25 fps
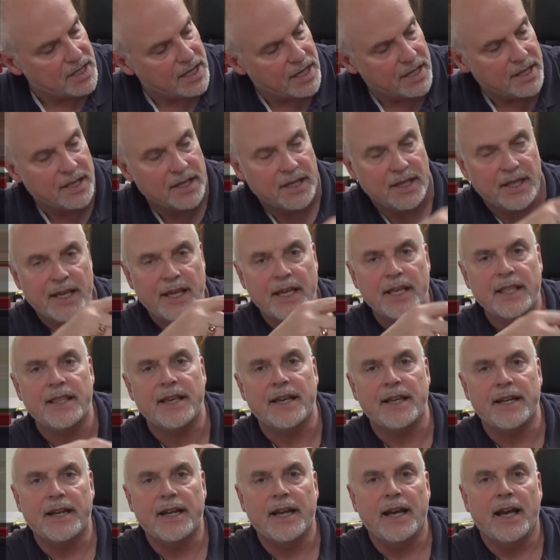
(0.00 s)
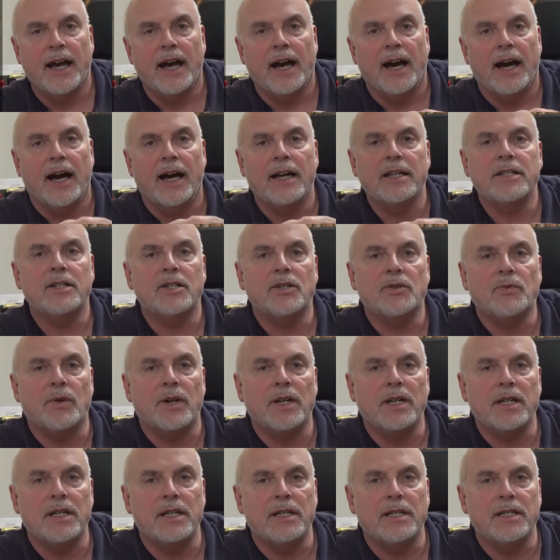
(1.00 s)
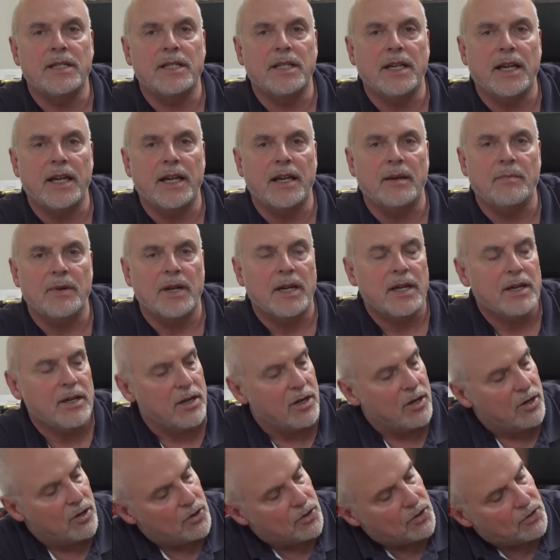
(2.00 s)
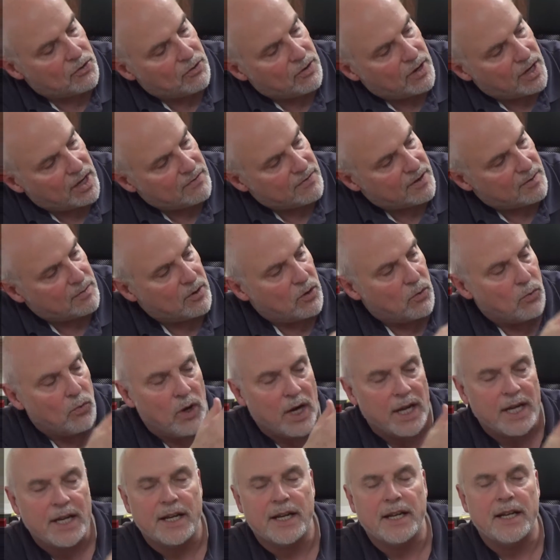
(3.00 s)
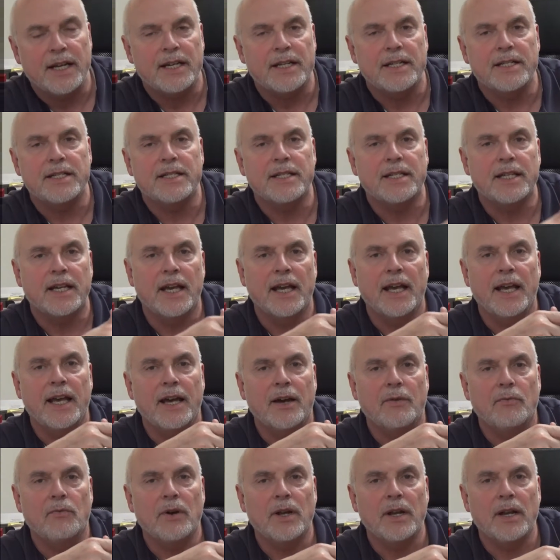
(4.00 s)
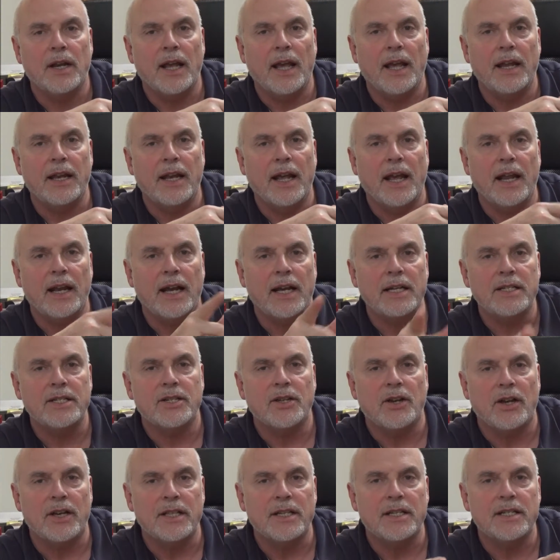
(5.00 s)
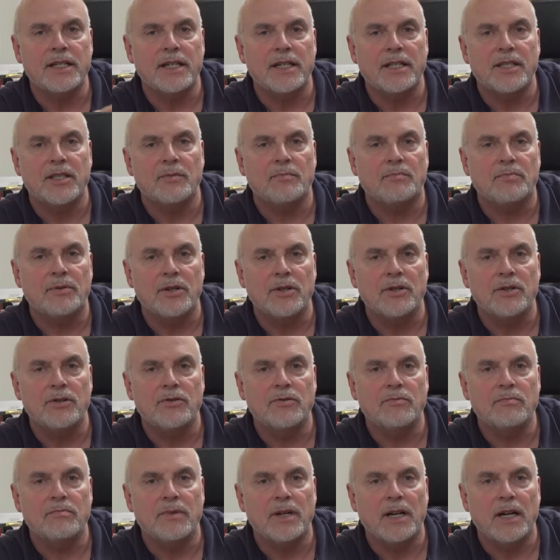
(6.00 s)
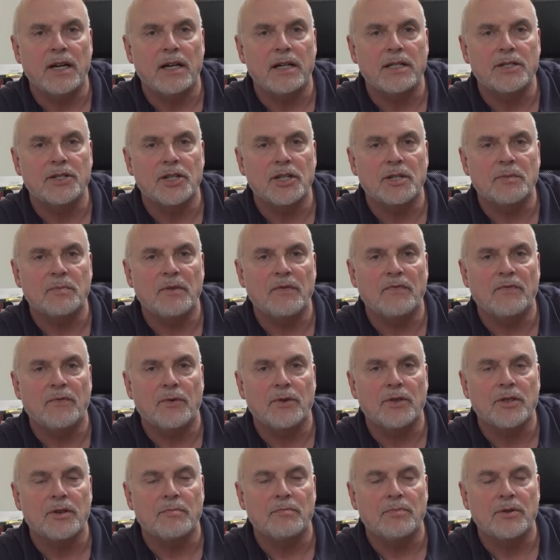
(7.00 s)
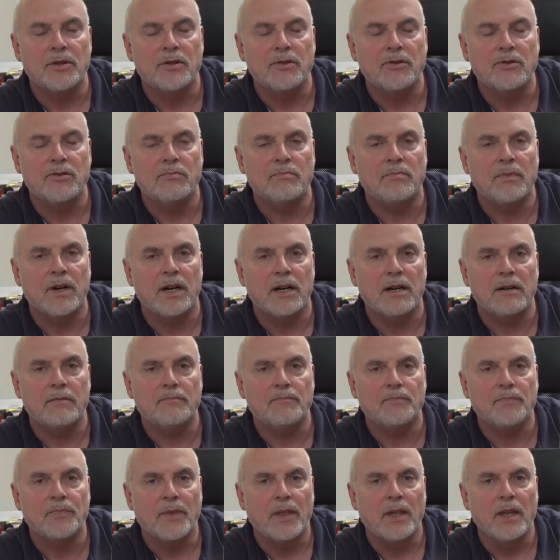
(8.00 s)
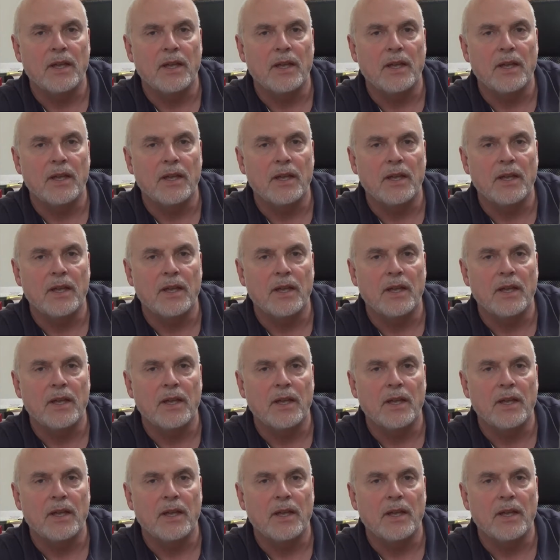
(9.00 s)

And the thing that I just want to say, I'm not going to go through all of it, but what it is when and, and I saw this at the Bloom uh, just before the Bloom um,